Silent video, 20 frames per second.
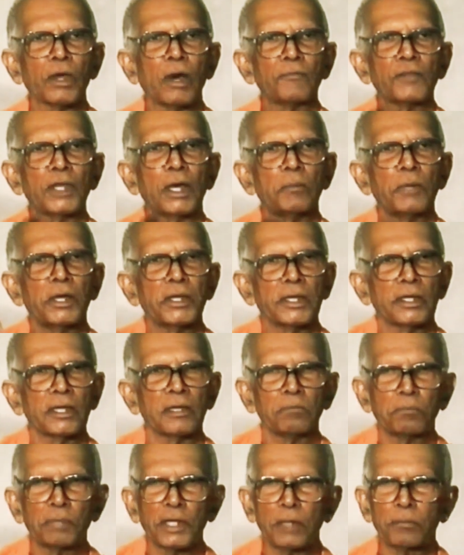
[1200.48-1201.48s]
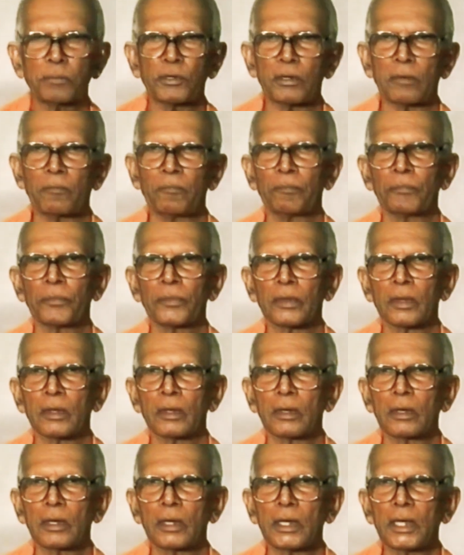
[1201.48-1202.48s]
of the American people.
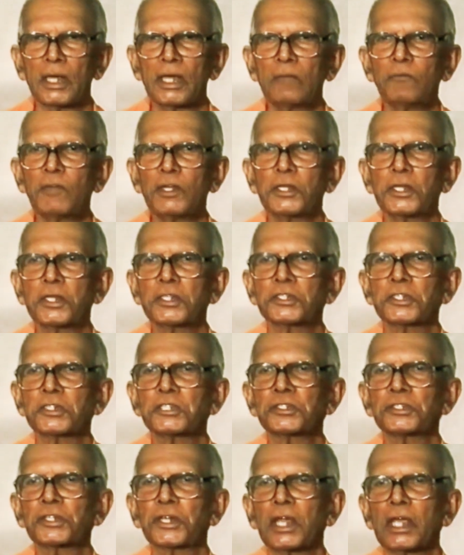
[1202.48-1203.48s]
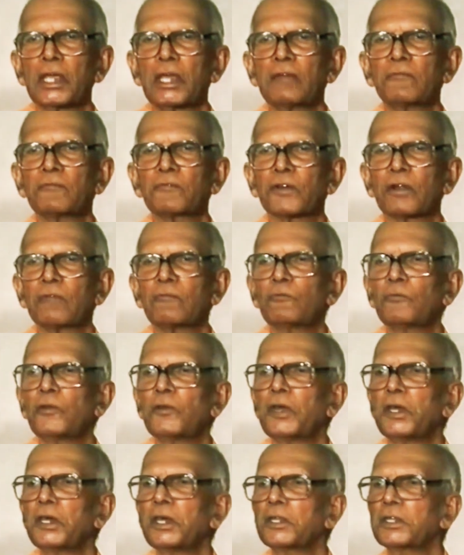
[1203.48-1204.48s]
Invitations came from
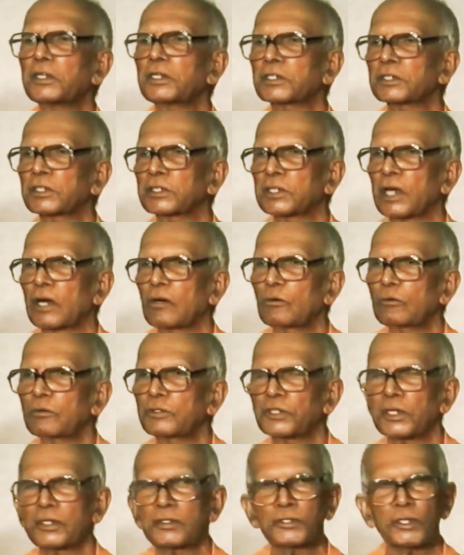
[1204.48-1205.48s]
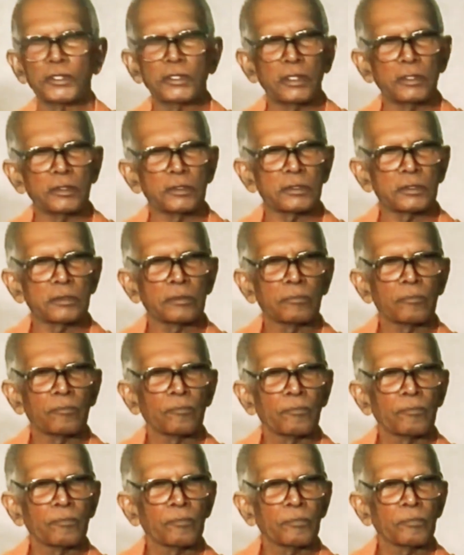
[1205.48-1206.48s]
various towns and cities.
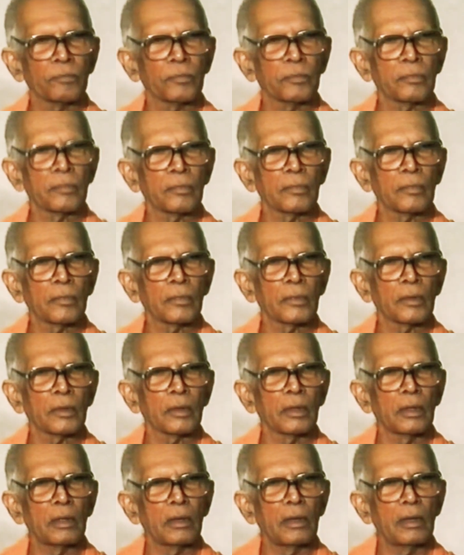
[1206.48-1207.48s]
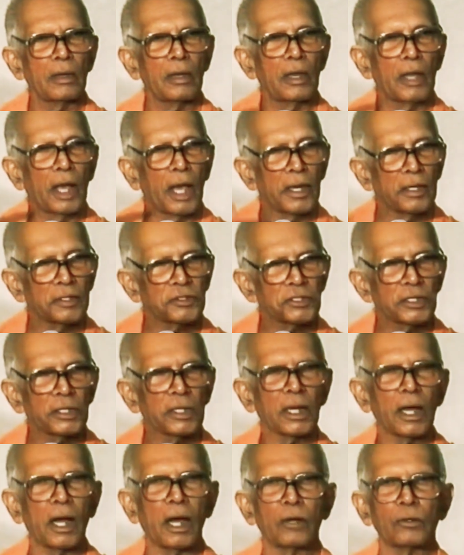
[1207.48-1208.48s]
Like
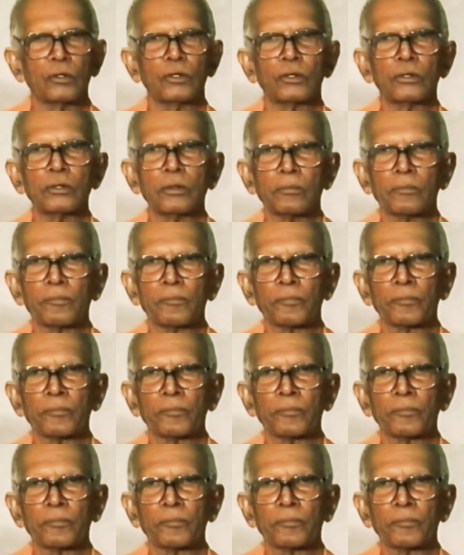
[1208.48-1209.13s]
Chicago,